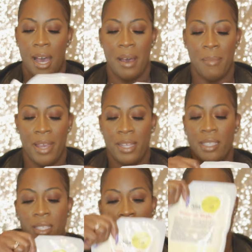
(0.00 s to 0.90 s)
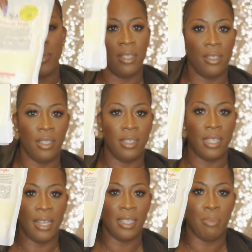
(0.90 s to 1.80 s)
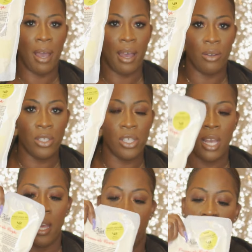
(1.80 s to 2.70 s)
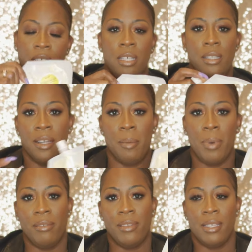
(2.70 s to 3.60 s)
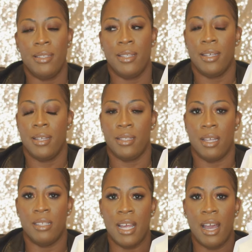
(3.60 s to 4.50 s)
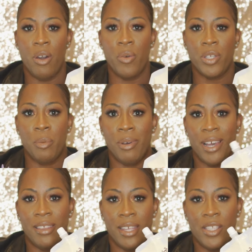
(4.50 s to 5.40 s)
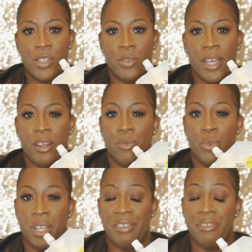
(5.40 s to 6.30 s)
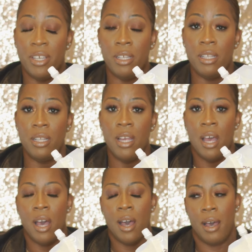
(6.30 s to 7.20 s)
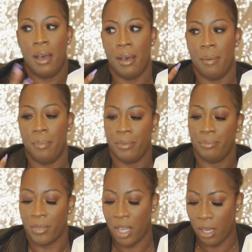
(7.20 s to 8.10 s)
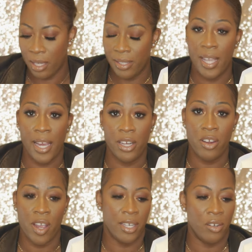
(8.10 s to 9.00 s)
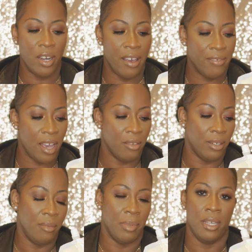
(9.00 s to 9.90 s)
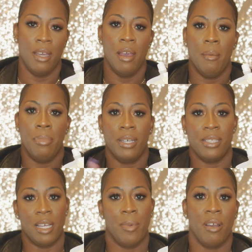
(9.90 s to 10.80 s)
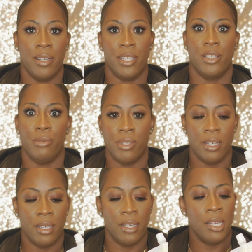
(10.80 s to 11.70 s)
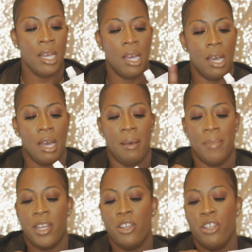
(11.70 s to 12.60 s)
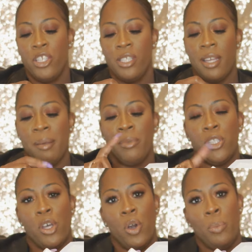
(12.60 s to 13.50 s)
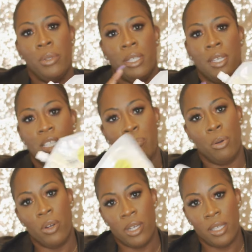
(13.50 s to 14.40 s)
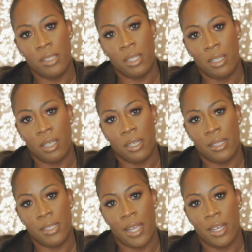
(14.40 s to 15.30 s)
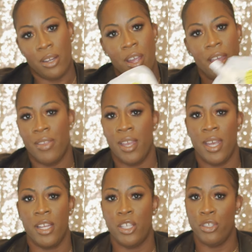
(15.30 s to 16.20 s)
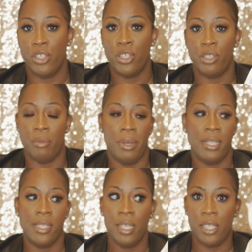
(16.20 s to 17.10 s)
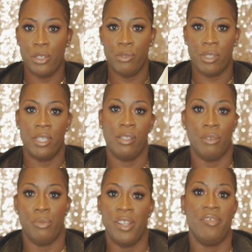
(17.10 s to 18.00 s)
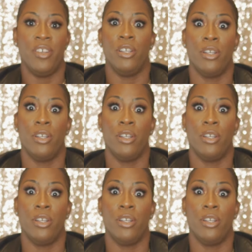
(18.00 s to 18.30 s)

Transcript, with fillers: And it comes in this nice pouch. And the good thing about this is now when you buy this, you get a refill container. I don't have that with me because I'm already using it. And you're just able to open this, pour it into the container, and then you just basically use this to refill